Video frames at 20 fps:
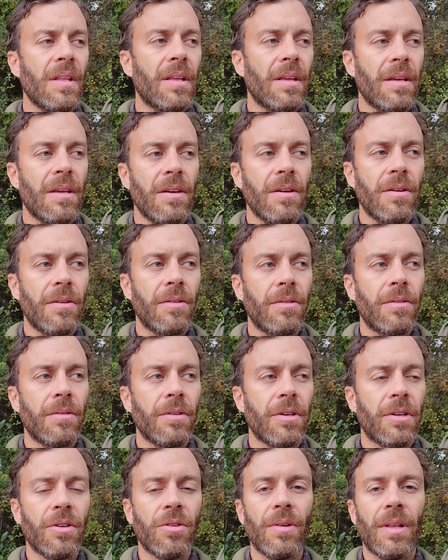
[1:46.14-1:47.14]
You
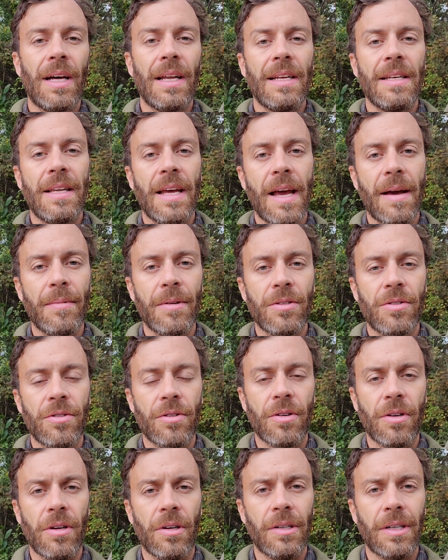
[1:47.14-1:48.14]
can do a lot of damage to
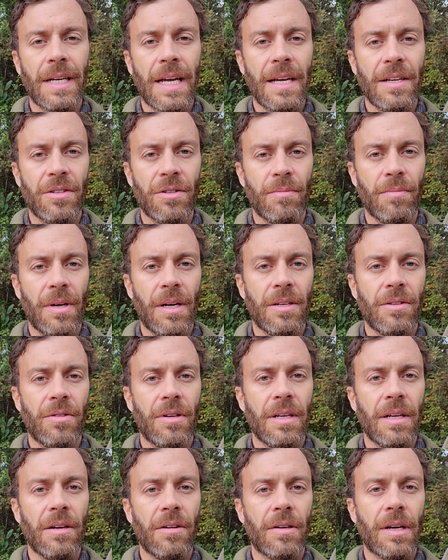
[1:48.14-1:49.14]
your irrigation by
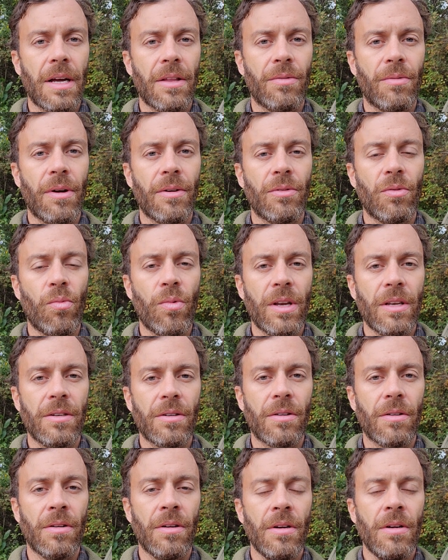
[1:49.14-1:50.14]
trying to irrigate throughout the
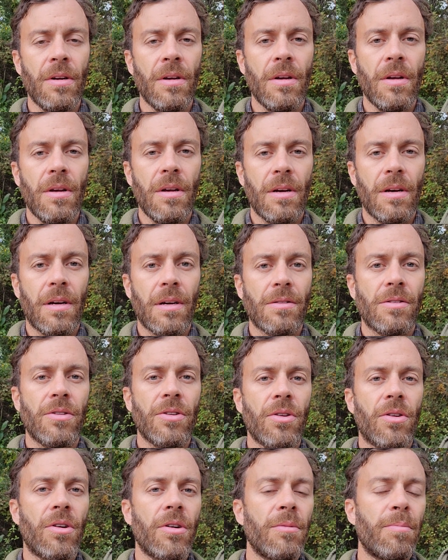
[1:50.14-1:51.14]
winter. So
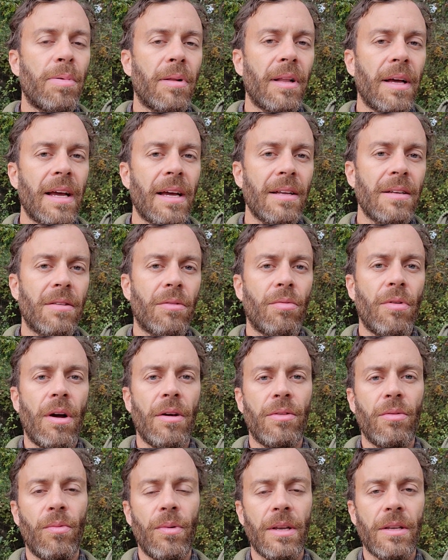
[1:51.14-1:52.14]
you could plant
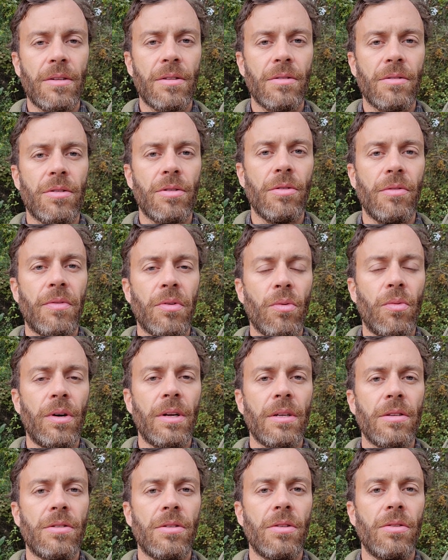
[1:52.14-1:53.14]
throughout the winter too if you
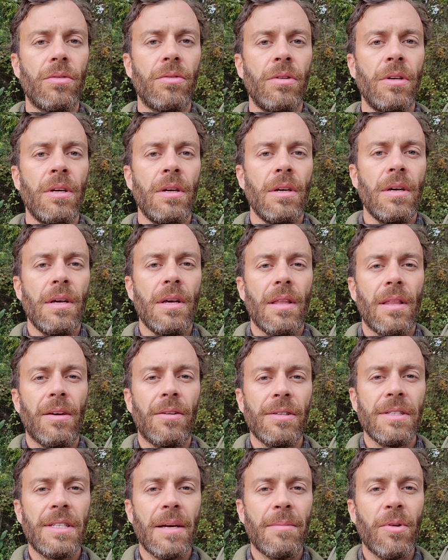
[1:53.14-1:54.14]
wanted to. The
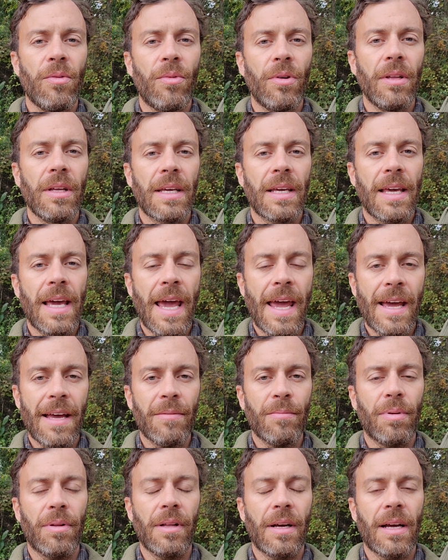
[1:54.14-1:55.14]
only time you really
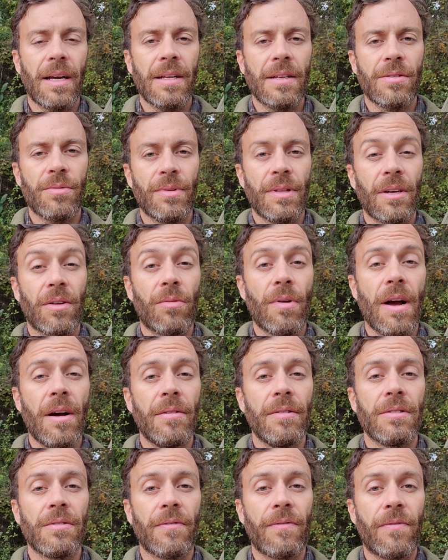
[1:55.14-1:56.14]
can't plant is when the
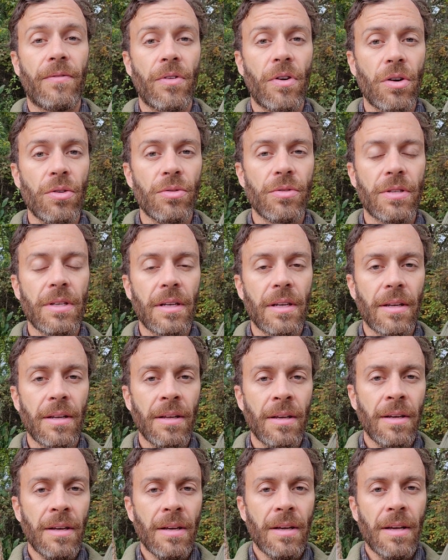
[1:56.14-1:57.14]
ground is frozen.
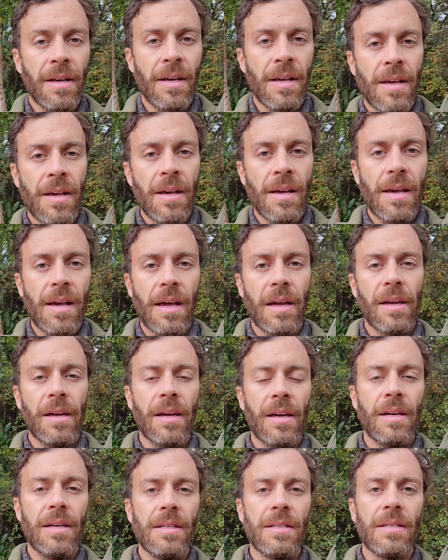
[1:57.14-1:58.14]

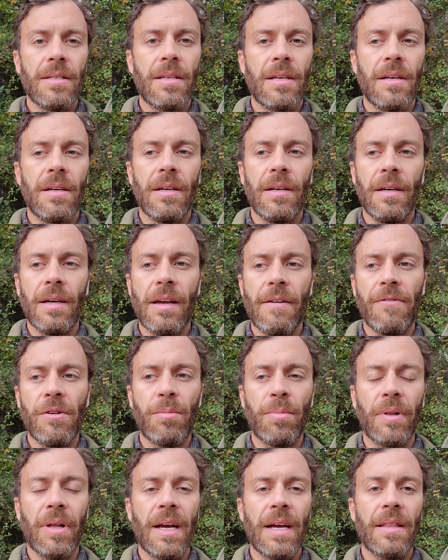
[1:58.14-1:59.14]
And if
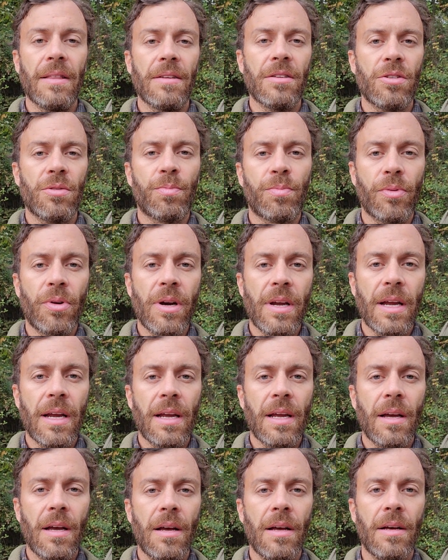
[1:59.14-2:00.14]
you plant in the
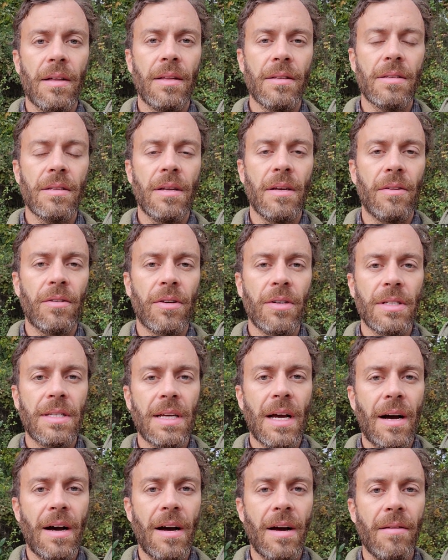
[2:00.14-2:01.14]
spring, that's another good
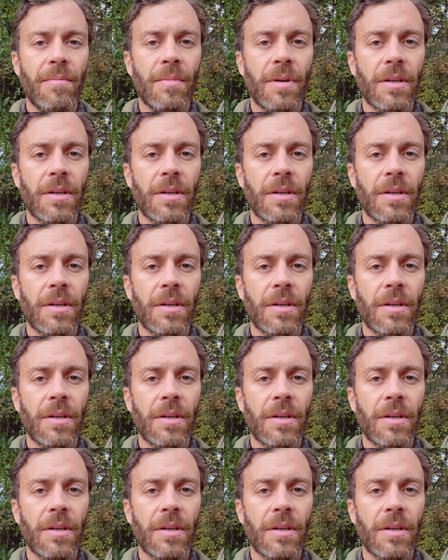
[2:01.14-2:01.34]
time, but